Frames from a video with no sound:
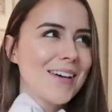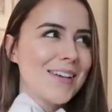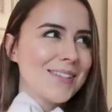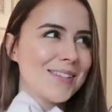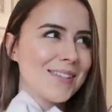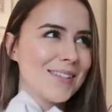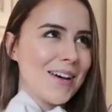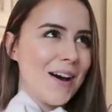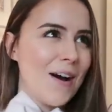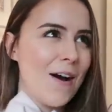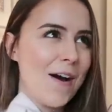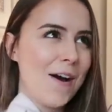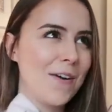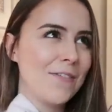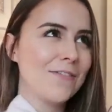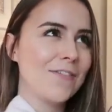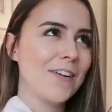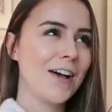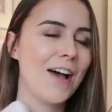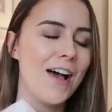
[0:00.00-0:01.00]
a
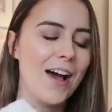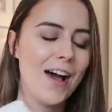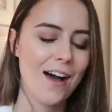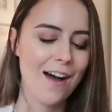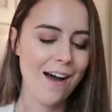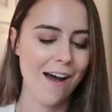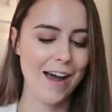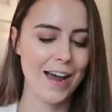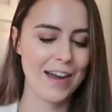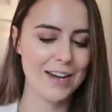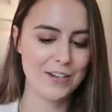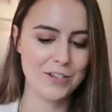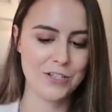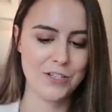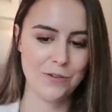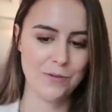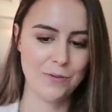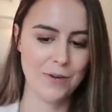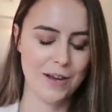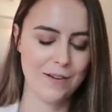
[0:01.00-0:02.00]
scarf. I
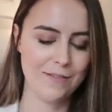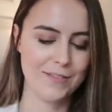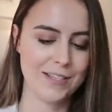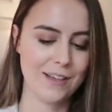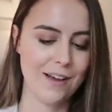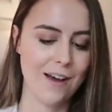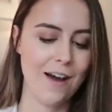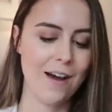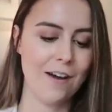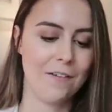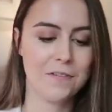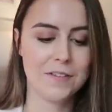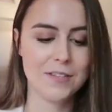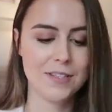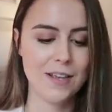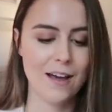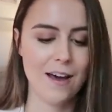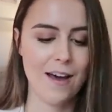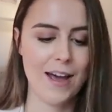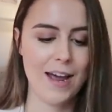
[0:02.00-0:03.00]
do love
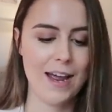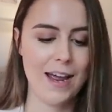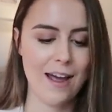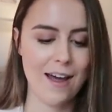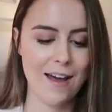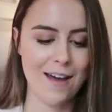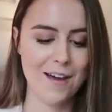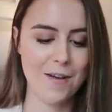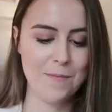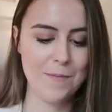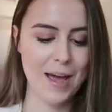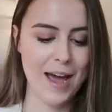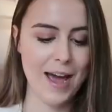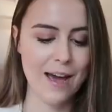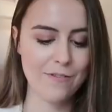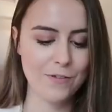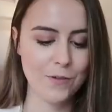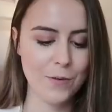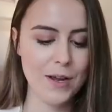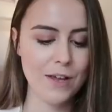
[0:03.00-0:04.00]
scarves. I
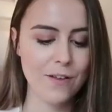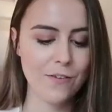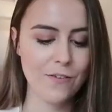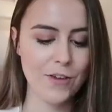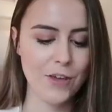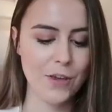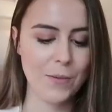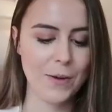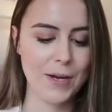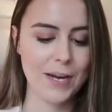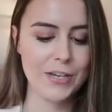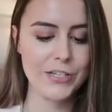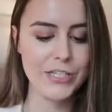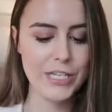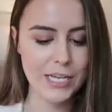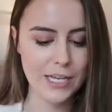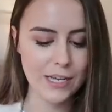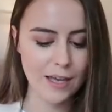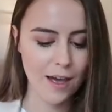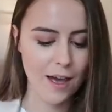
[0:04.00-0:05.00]
have quite a few, and
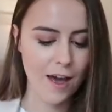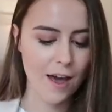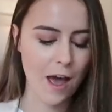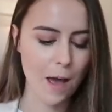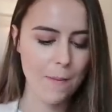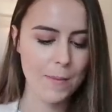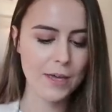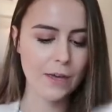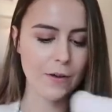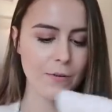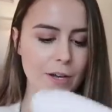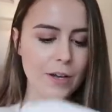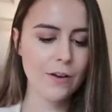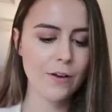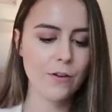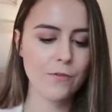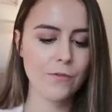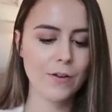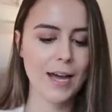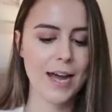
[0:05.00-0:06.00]
actually I've been going a
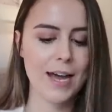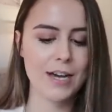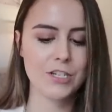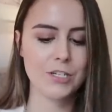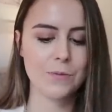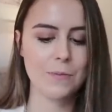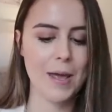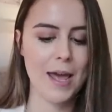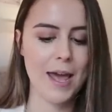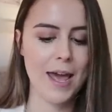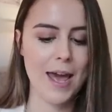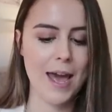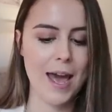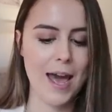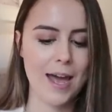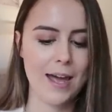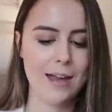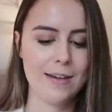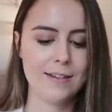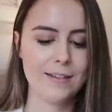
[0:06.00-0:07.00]
lot for cashmere,
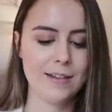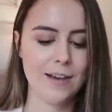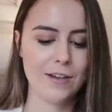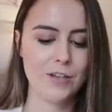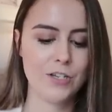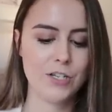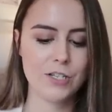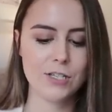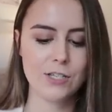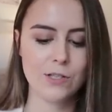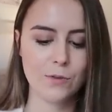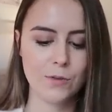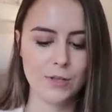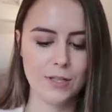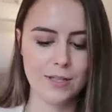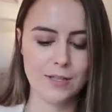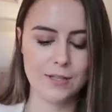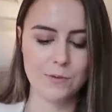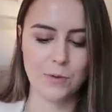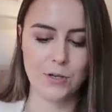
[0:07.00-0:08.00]
and I just thought
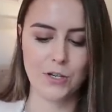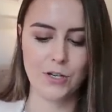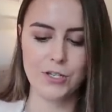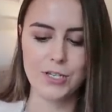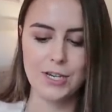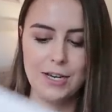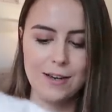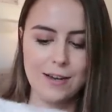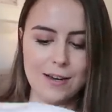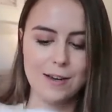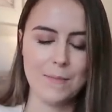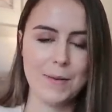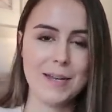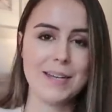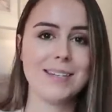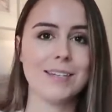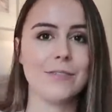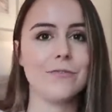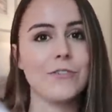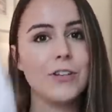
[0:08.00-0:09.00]
that this one looked a little
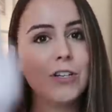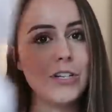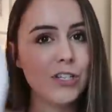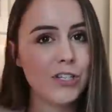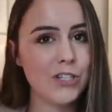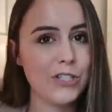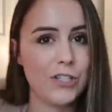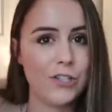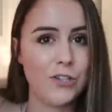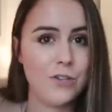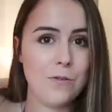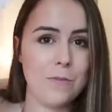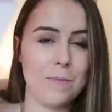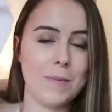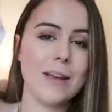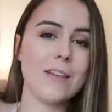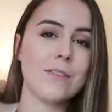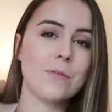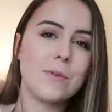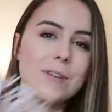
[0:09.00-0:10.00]
bit different to
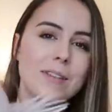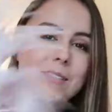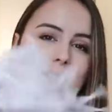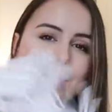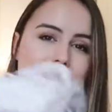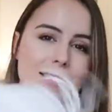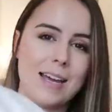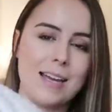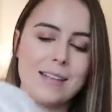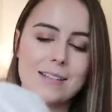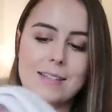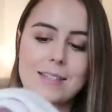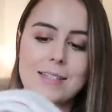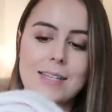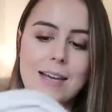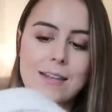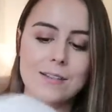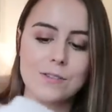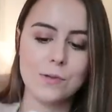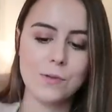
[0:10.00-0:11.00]
my other ones because it has
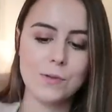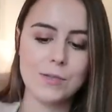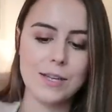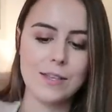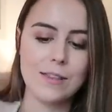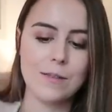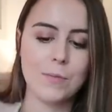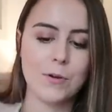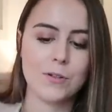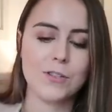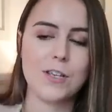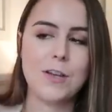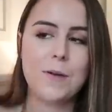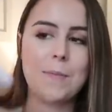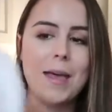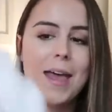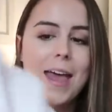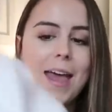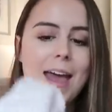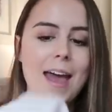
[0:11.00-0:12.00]
tassels at the
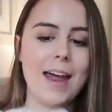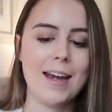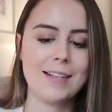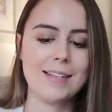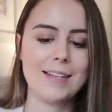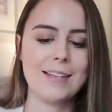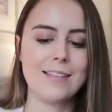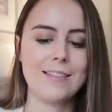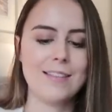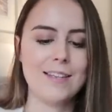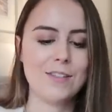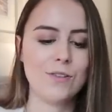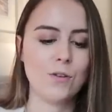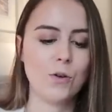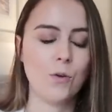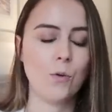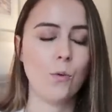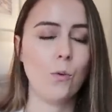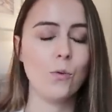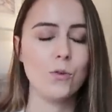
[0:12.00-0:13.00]
bottom. It's in this
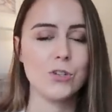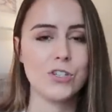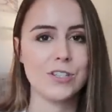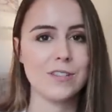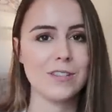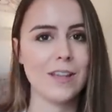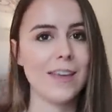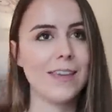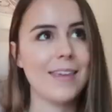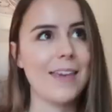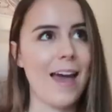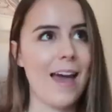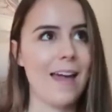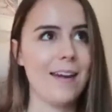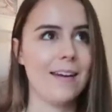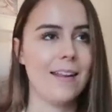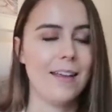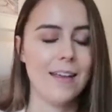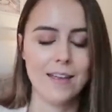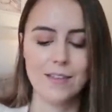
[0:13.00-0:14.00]
gorgeous,
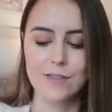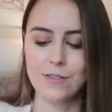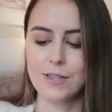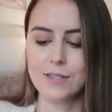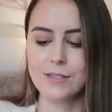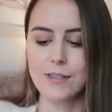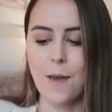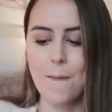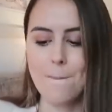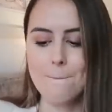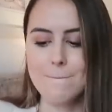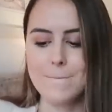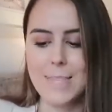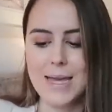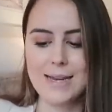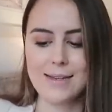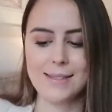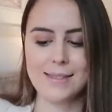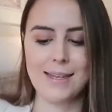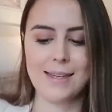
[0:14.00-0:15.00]
again, this
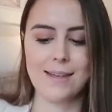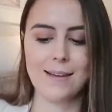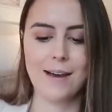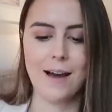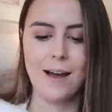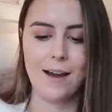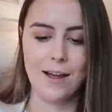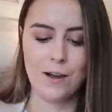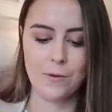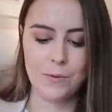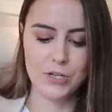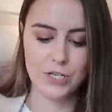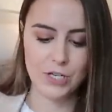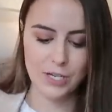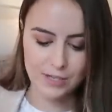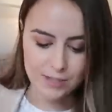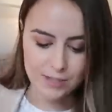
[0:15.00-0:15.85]
amazing colour, which